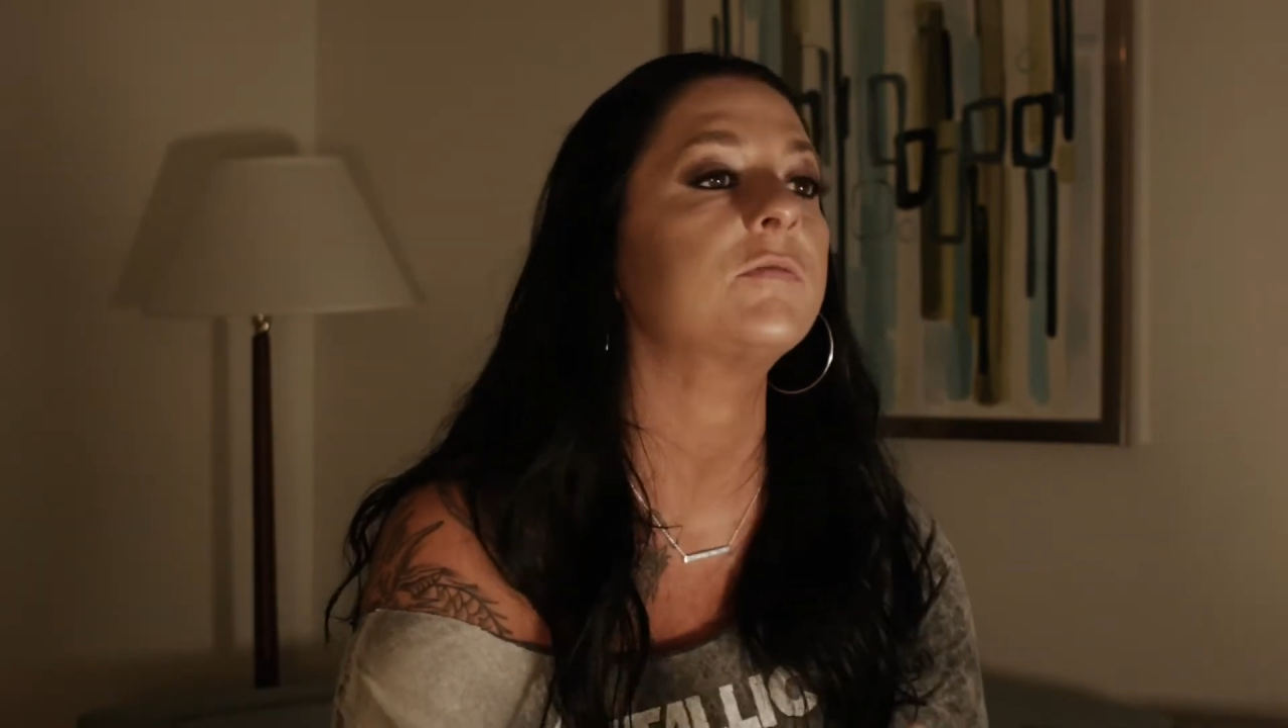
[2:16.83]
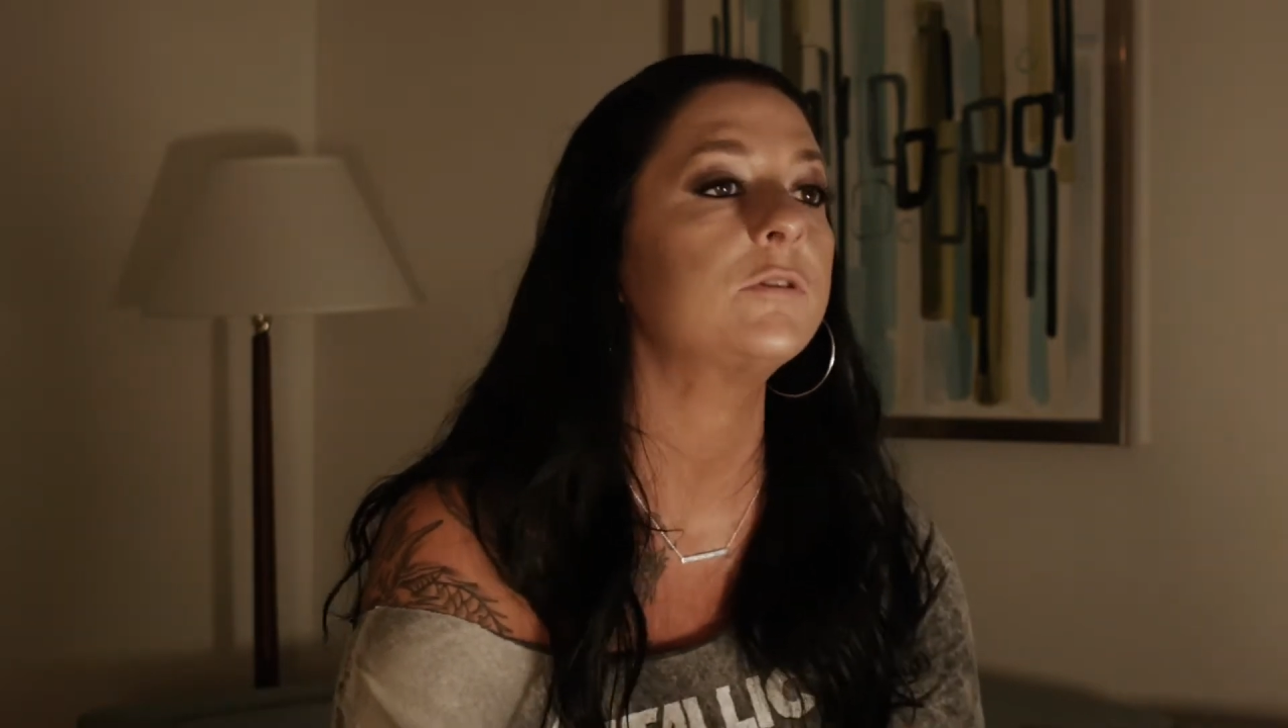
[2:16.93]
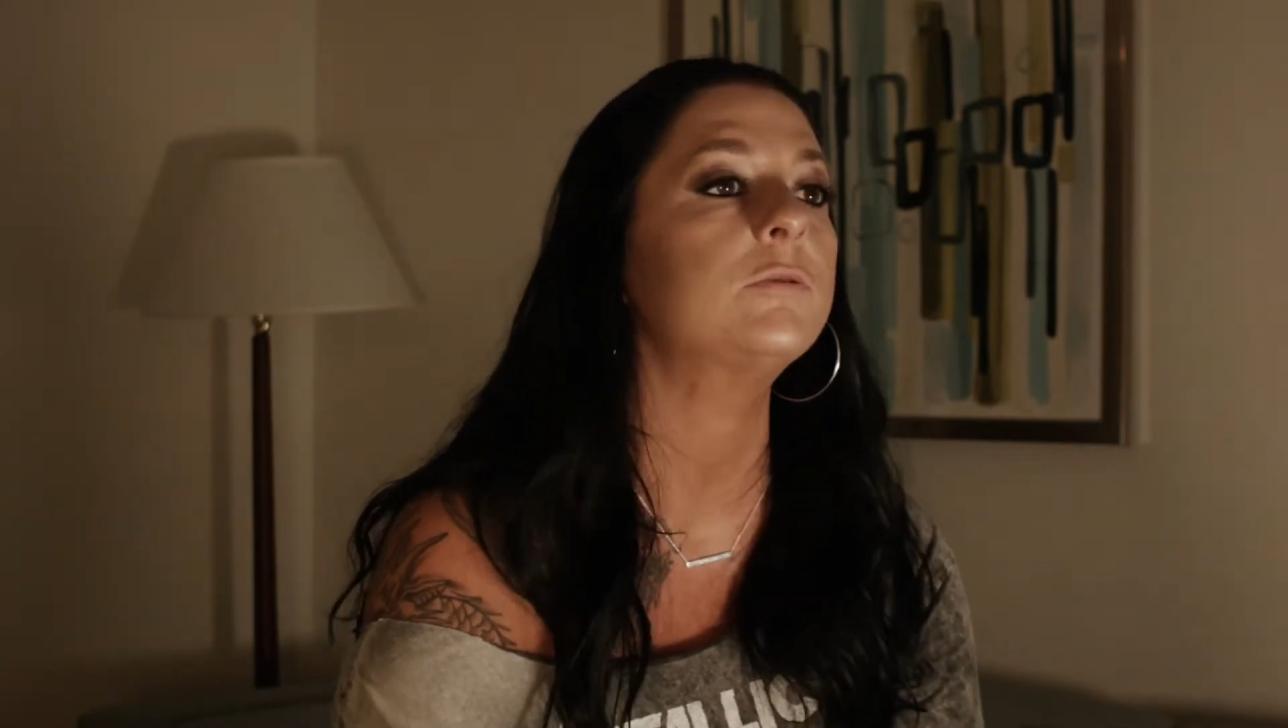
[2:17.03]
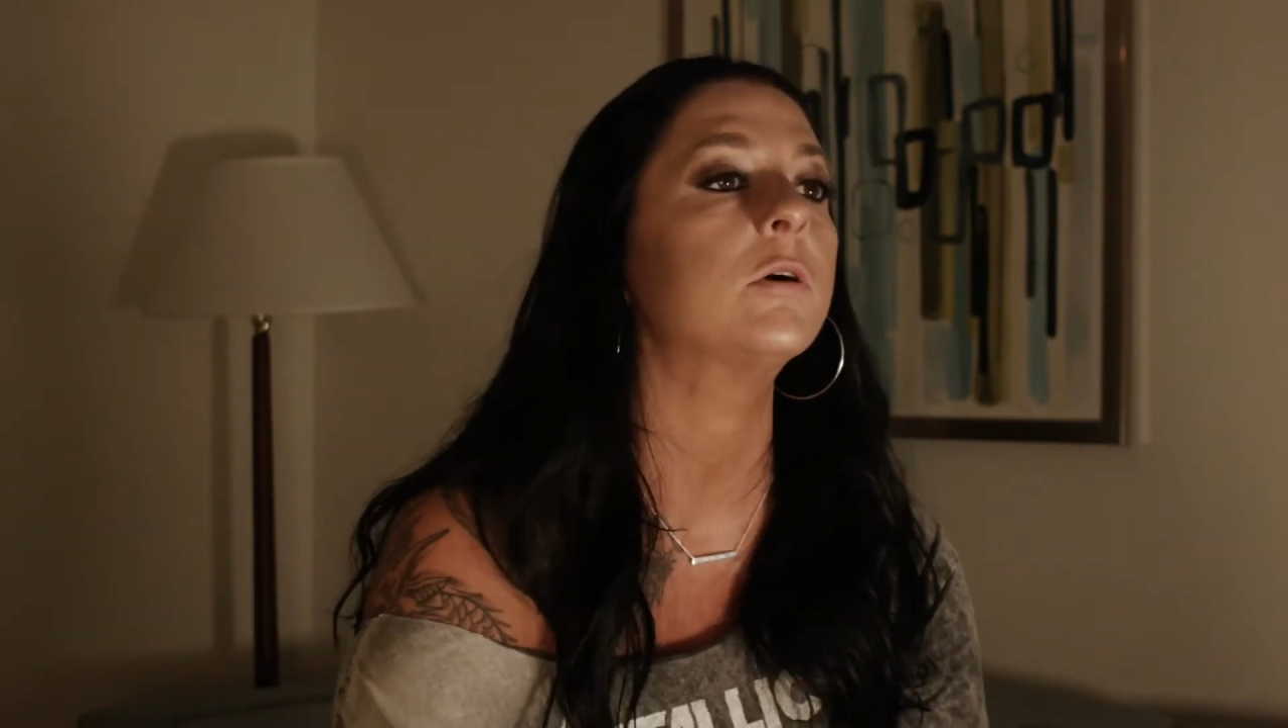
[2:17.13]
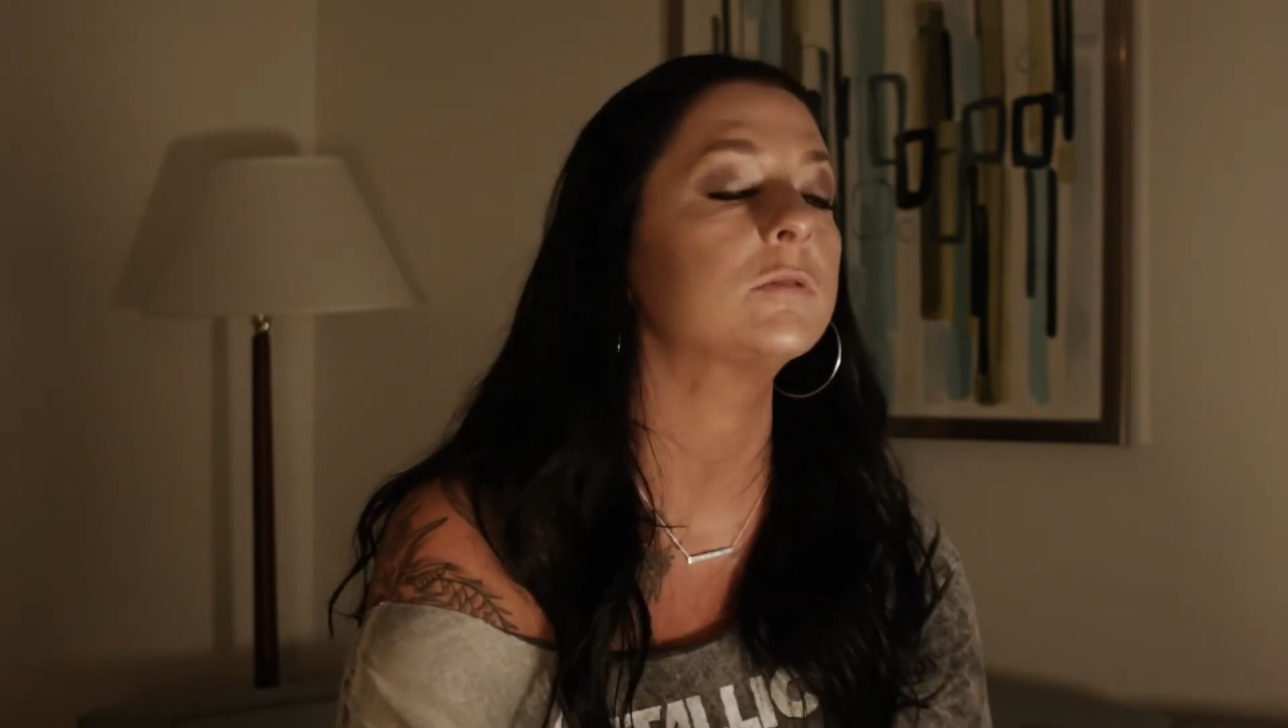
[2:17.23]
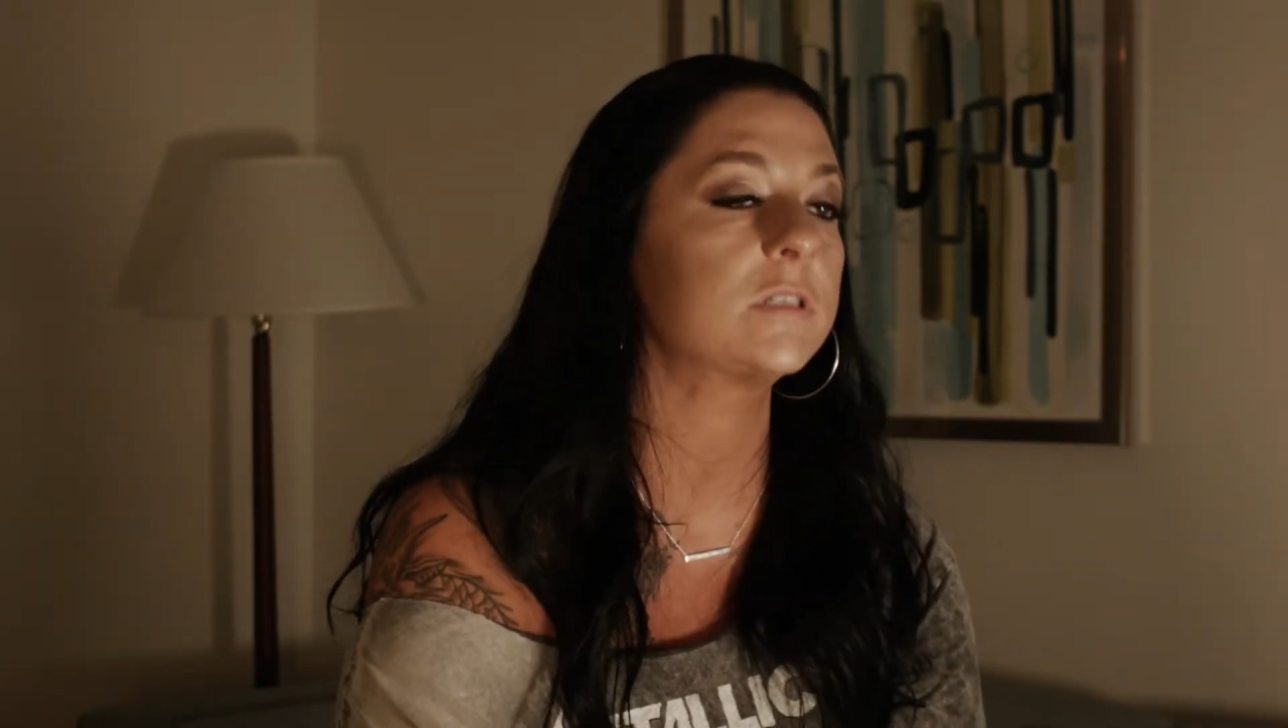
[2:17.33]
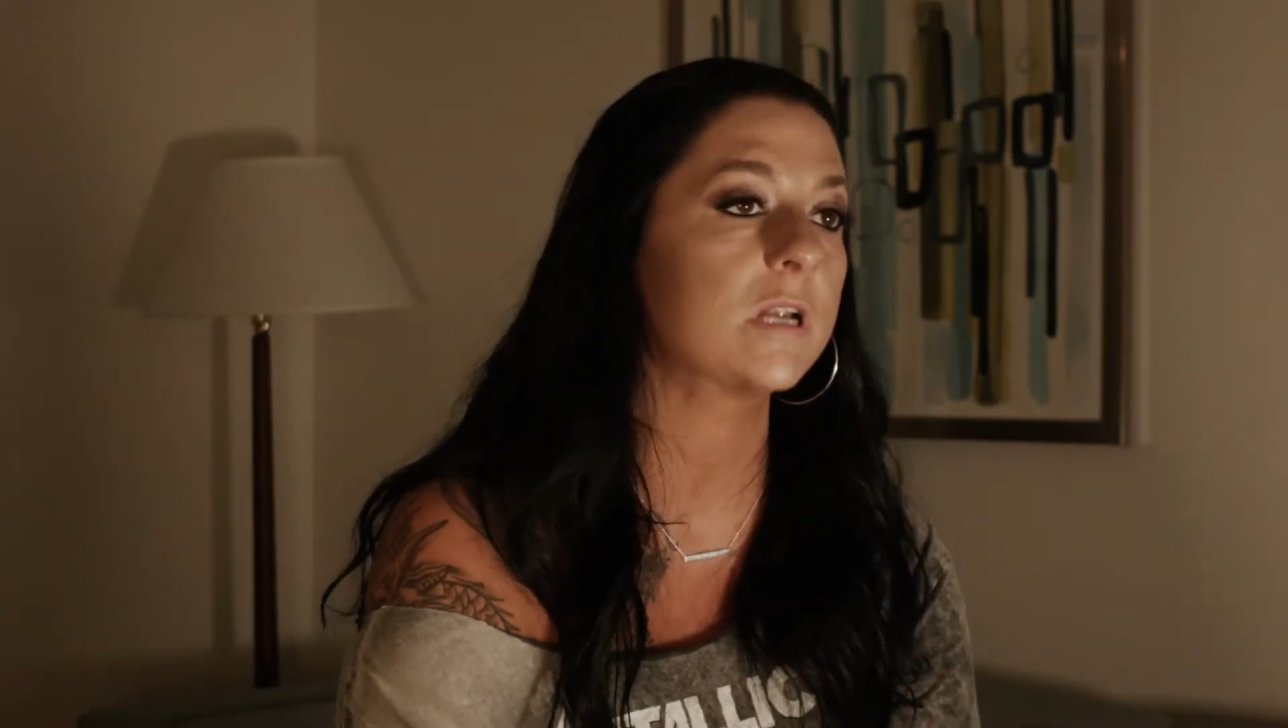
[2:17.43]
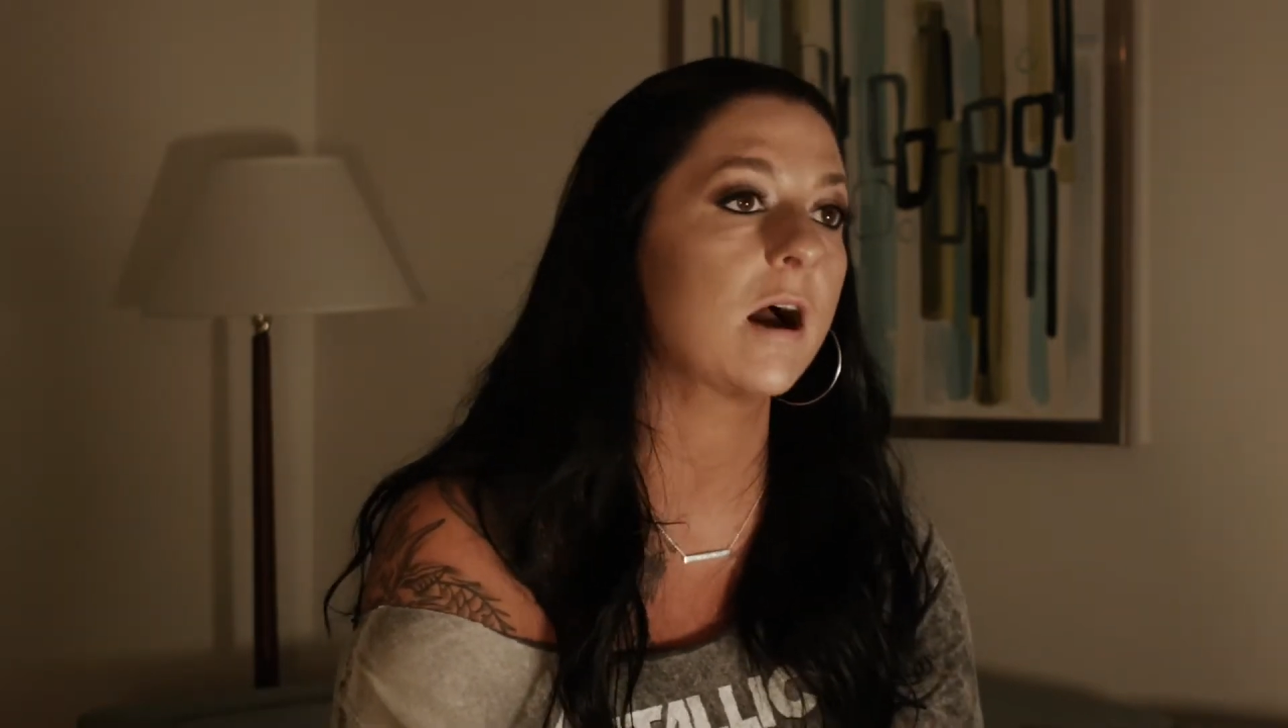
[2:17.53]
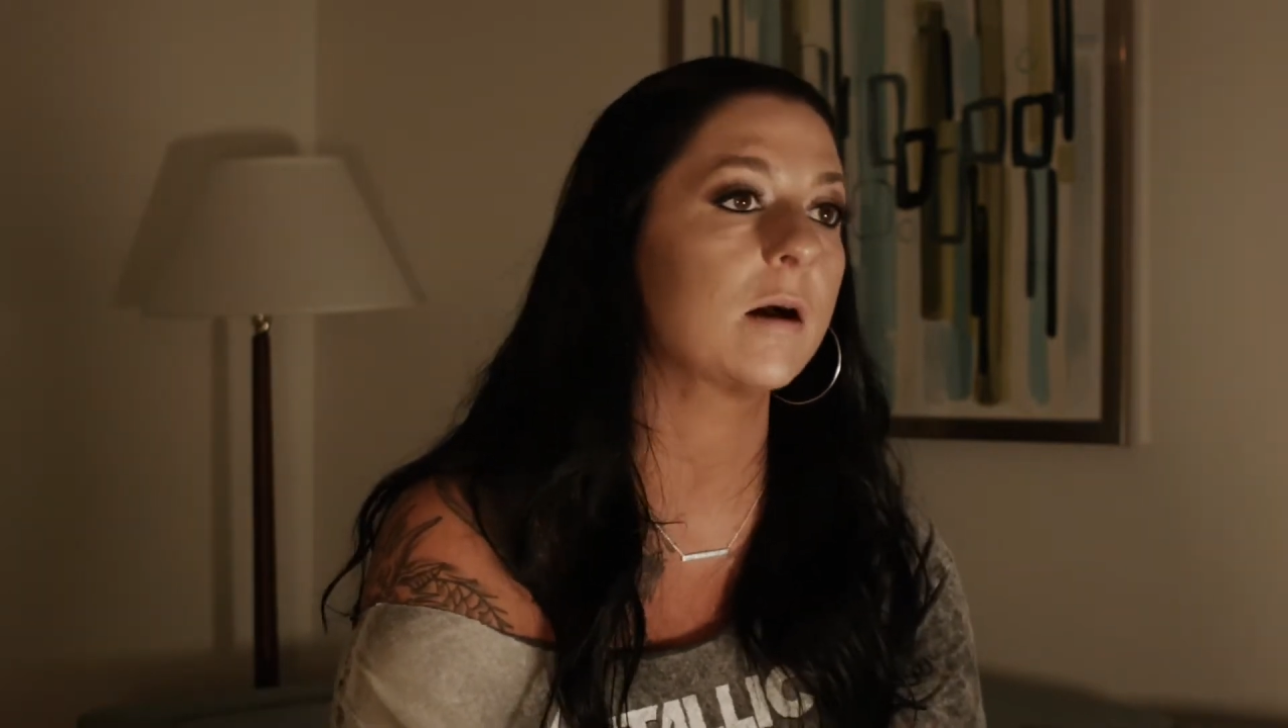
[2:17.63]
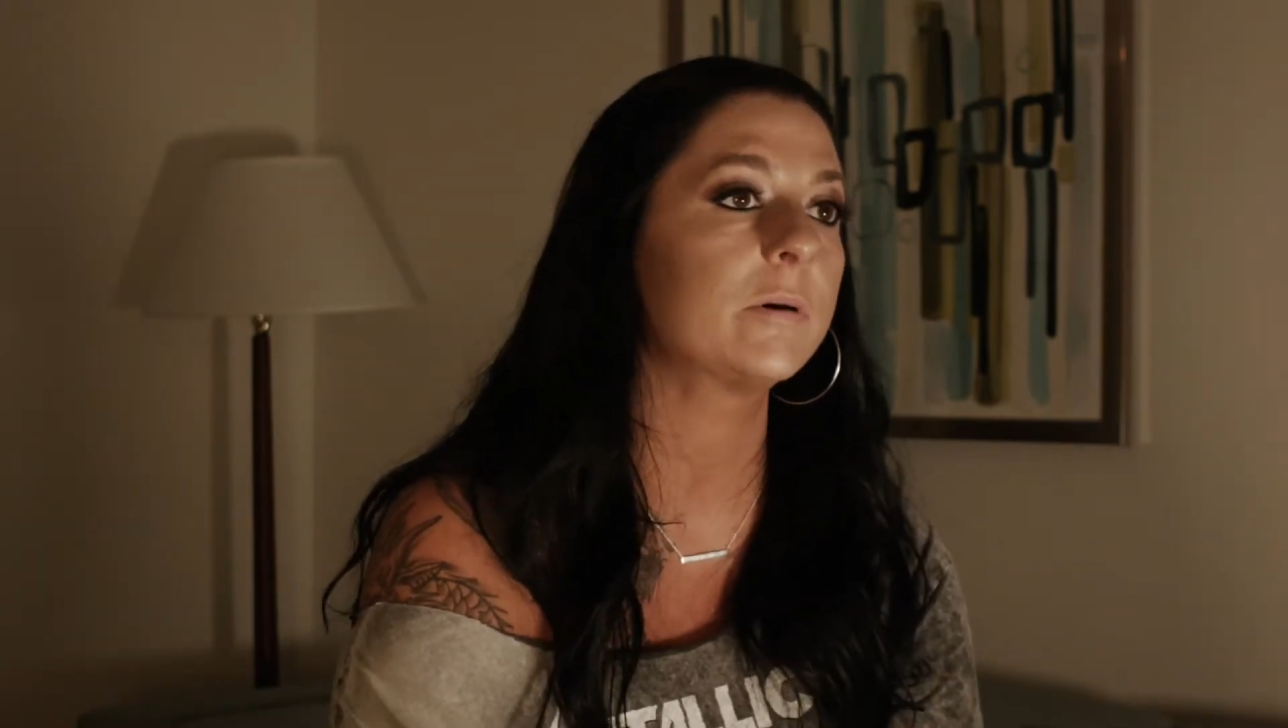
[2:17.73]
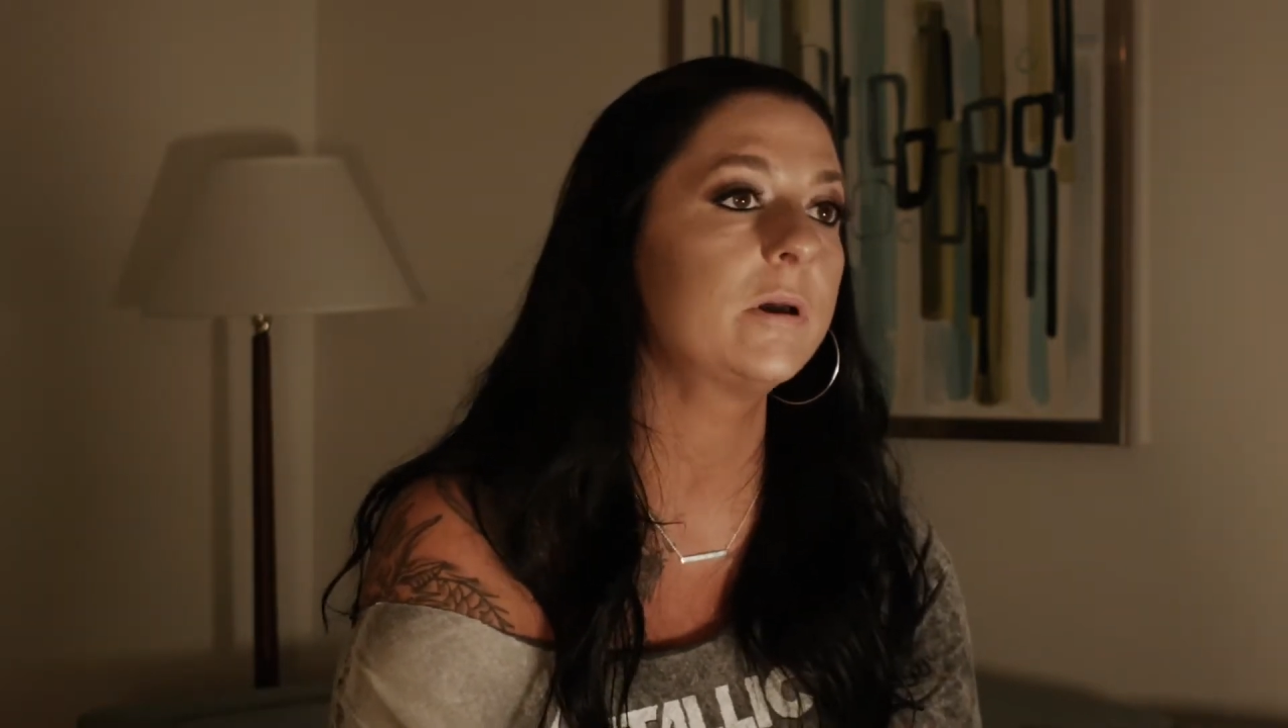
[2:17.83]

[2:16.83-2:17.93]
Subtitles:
if you don't stop.